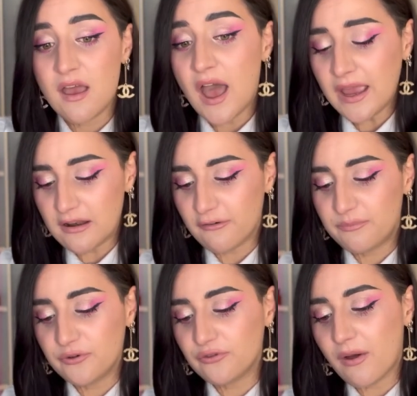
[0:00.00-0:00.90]
I love
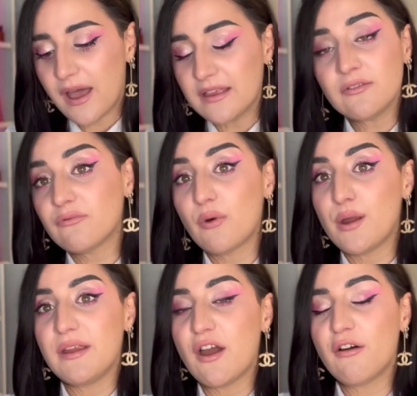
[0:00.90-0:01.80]
Boudoir. I don't wear
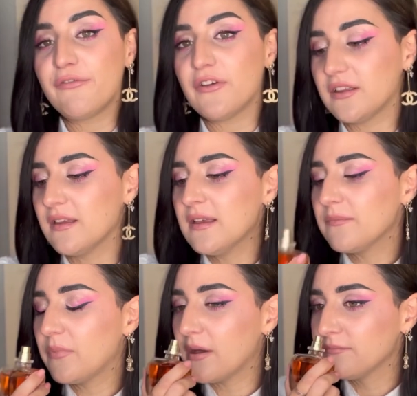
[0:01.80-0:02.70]
it often,
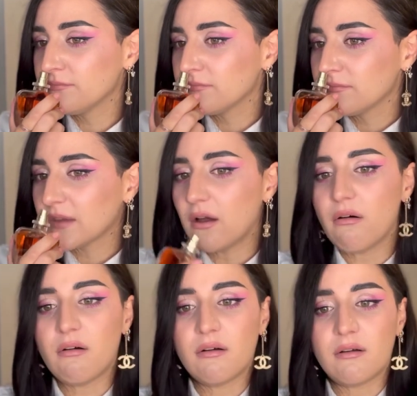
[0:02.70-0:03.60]
but
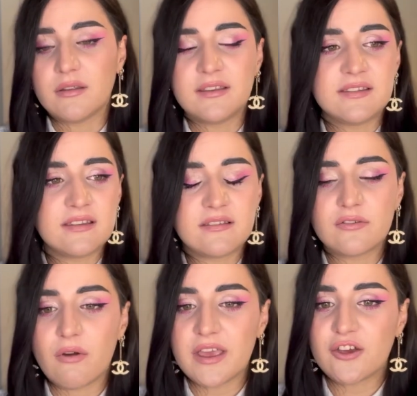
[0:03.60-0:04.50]
oh, this is
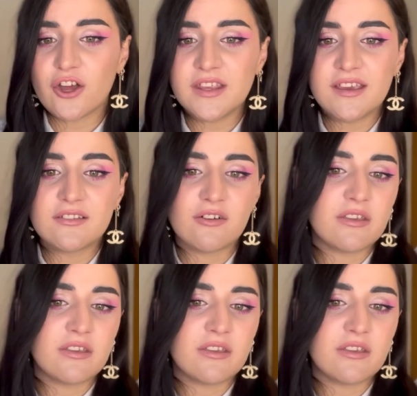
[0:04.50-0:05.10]
so iconic though.